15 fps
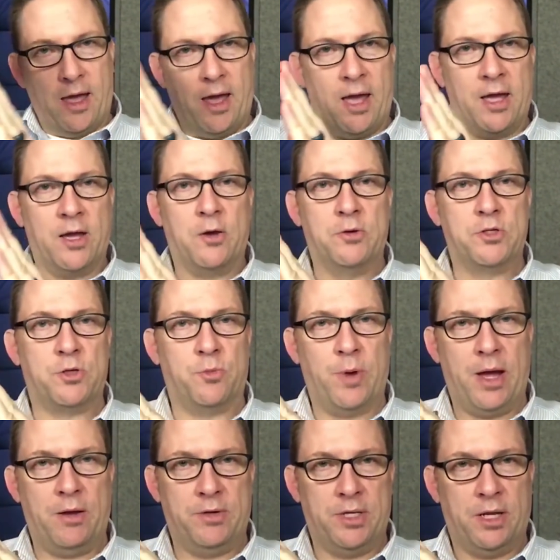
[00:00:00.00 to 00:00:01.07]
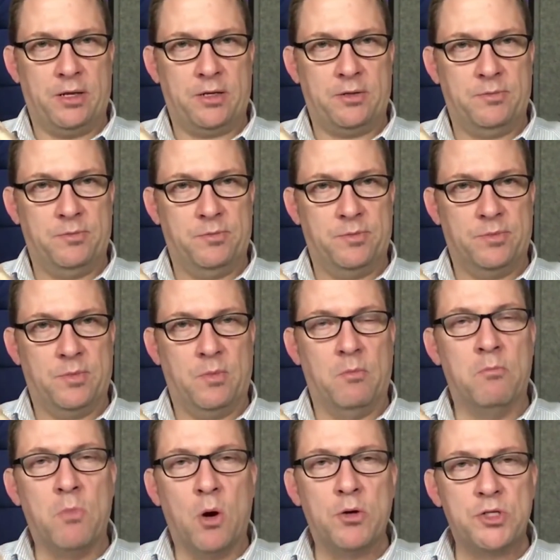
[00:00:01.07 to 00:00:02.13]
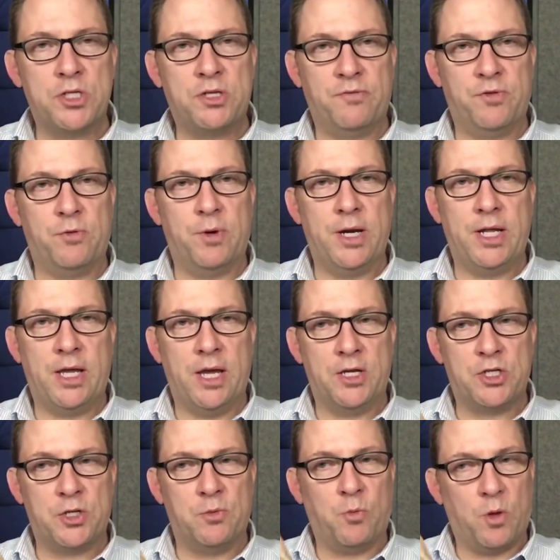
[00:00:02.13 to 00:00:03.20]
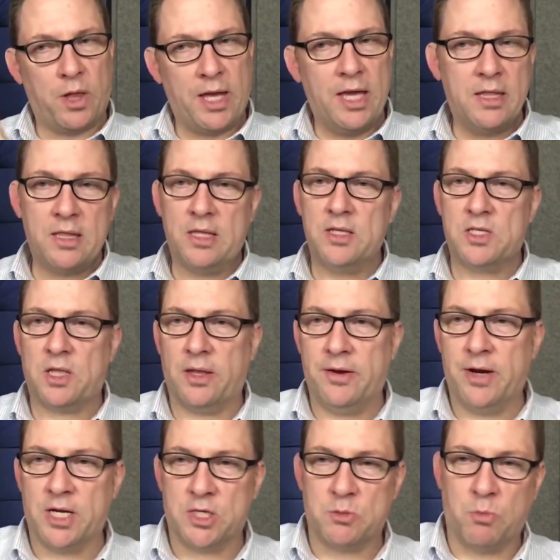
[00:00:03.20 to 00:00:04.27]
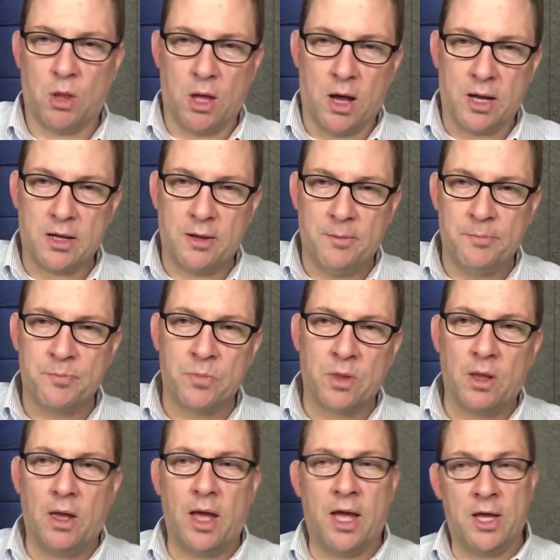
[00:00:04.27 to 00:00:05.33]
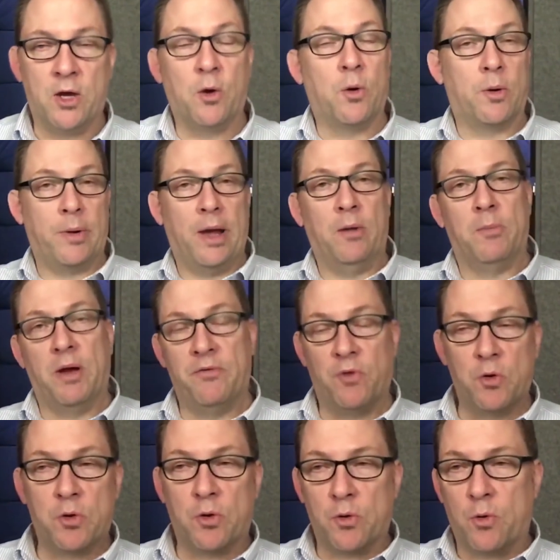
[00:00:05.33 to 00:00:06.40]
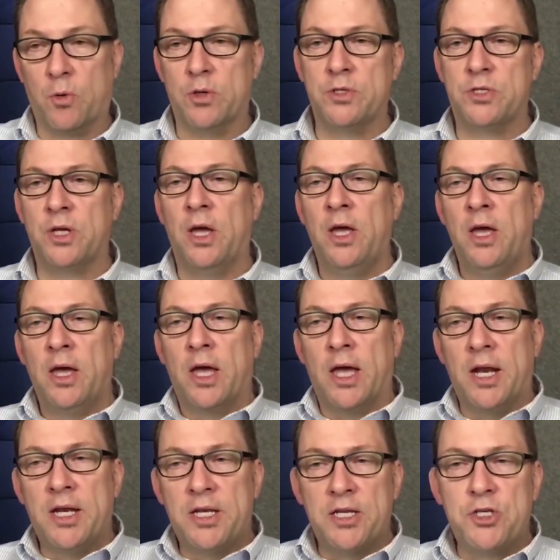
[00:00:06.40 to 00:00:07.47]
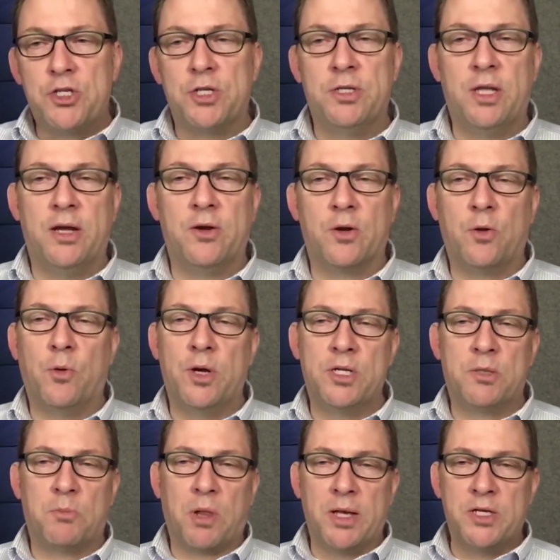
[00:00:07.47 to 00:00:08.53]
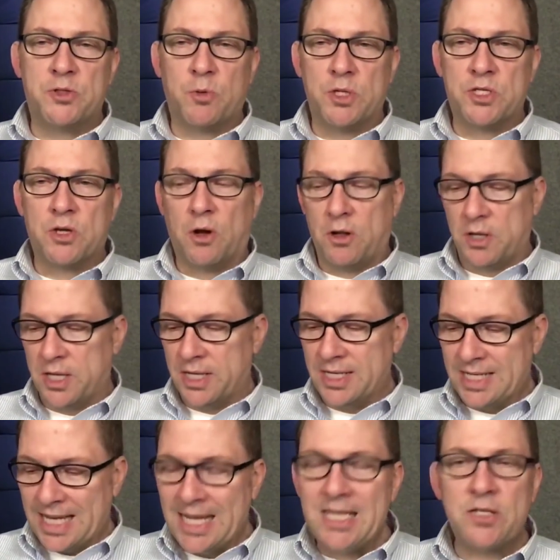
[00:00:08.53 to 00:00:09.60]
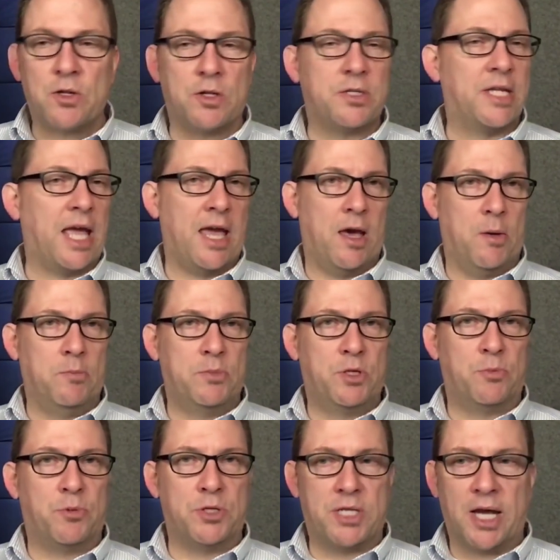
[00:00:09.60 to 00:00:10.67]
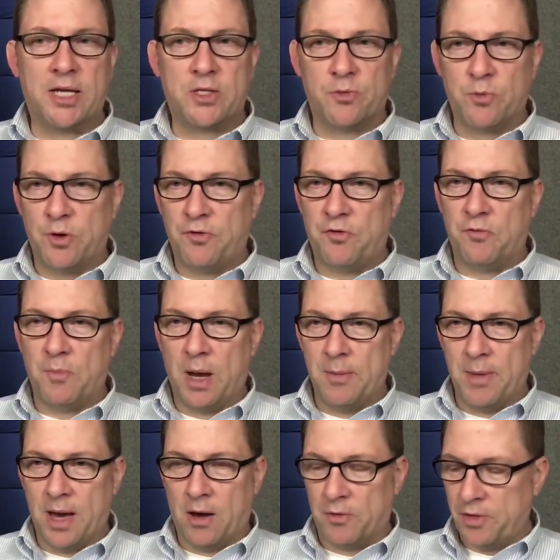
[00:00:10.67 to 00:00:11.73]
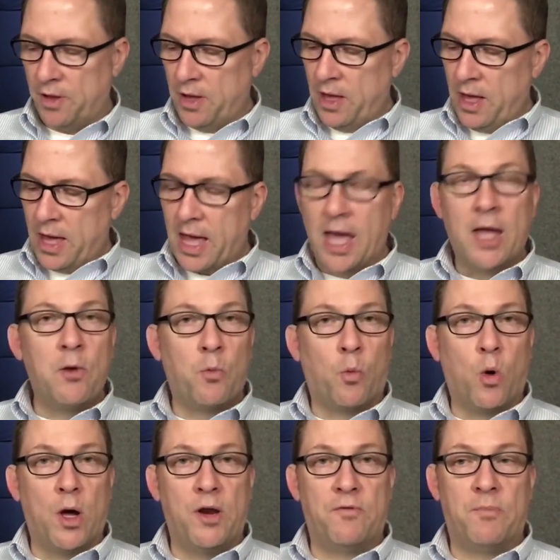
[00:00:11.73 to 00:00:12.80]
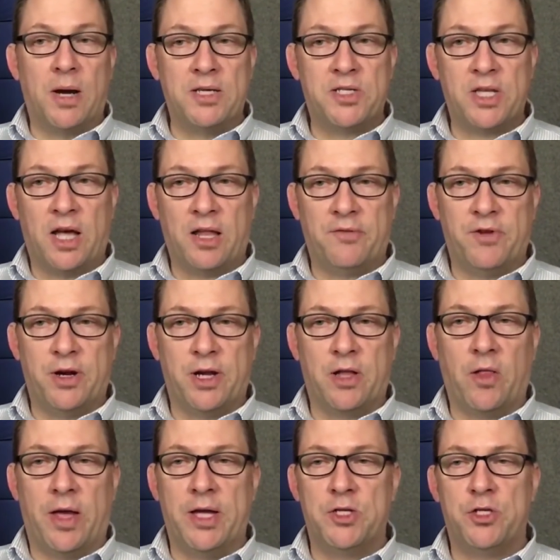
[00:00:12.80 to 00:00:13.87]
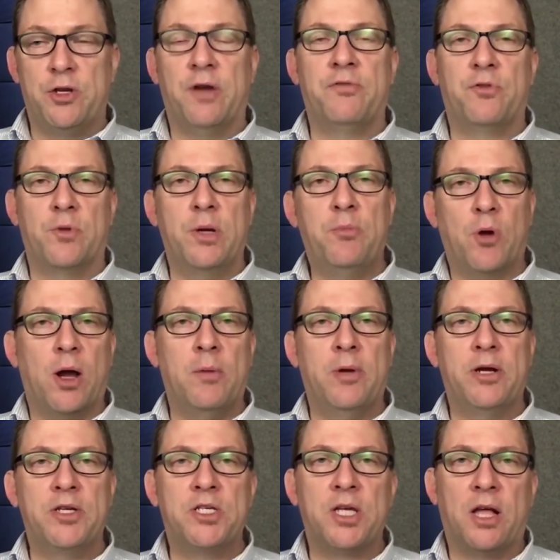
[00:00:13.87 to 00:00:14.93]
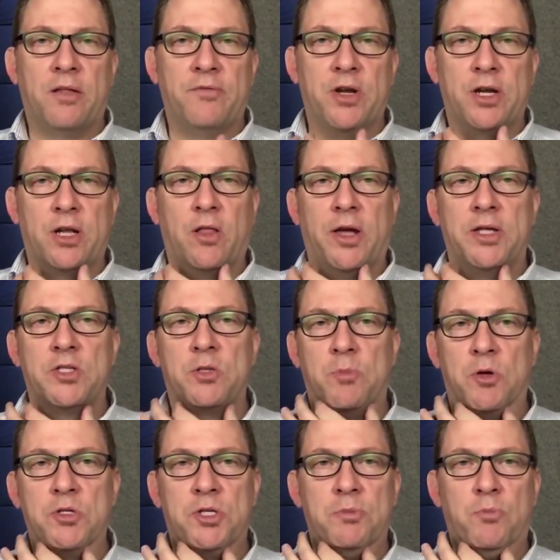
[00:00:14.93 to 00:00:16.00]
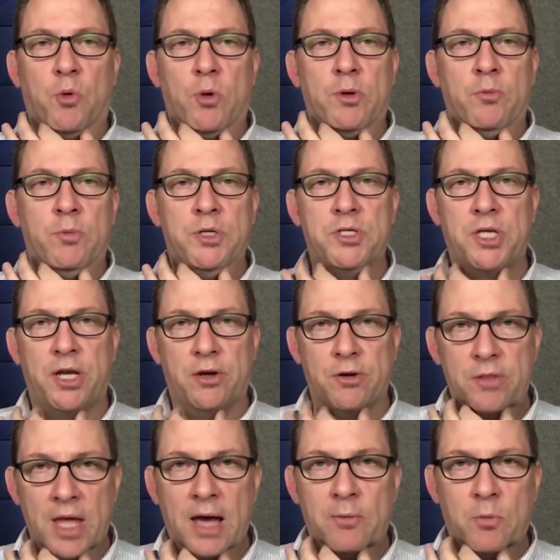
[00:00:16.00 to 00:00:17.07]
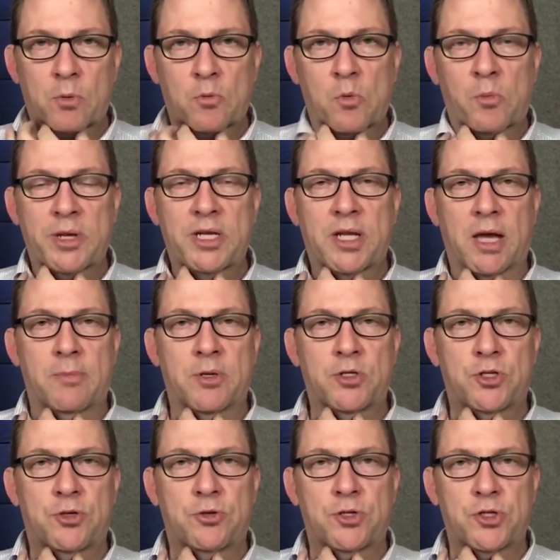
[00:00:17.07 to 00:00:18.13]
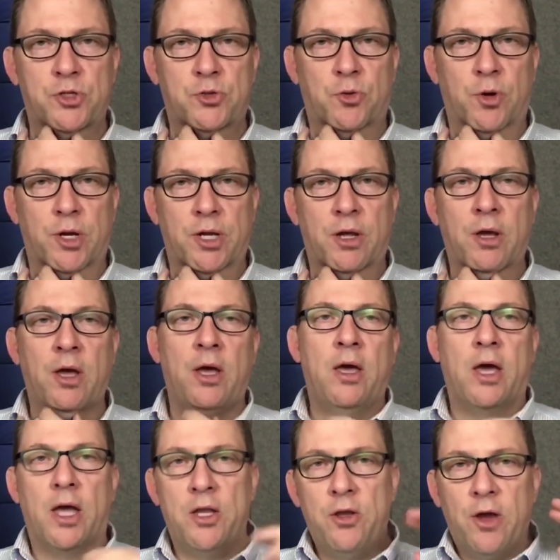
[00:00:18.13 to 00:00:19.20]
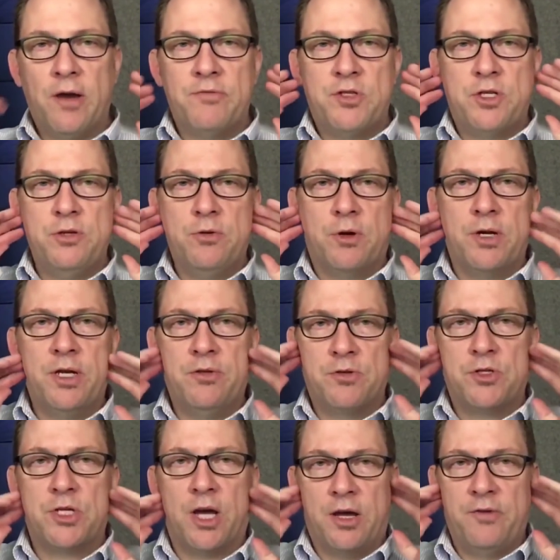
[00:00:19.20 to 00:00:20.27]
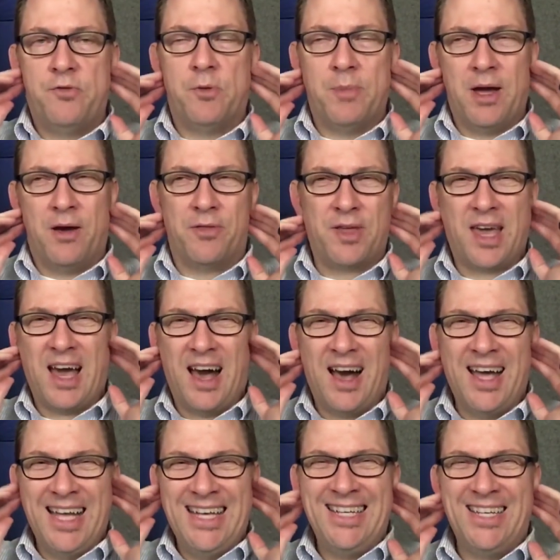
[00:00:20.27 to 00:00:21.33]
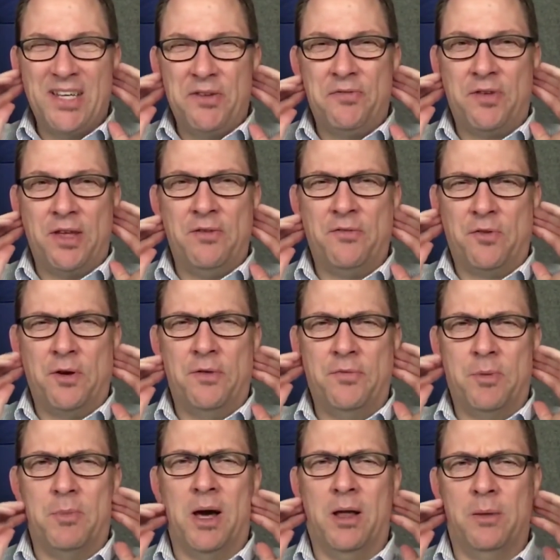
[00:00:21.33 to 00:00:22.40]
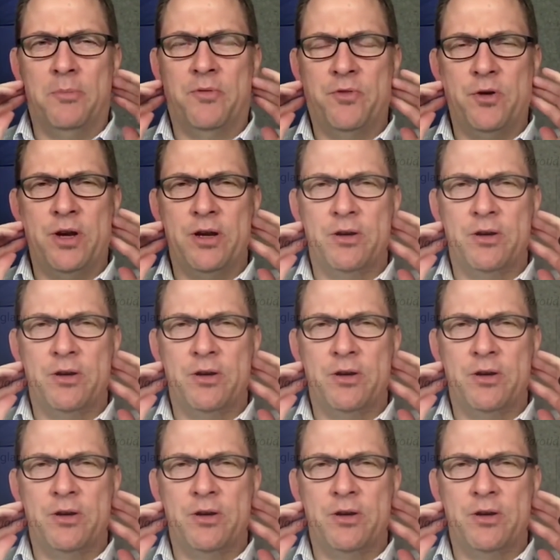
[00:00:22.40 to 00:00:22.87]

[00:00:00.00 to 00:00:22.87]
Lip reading: and goes around it. Most of the radiation will hit this larynx block and go around my vocal cords. In addition, they are going to place what's called a dental dam to protect the roof of my mouth and one of my salivary glands. You have 3 primary salivary glands. The most important one is here. That one will be damaged or destroyed. And you have 2 on either side of your mouth, kind of in front of the bottom of your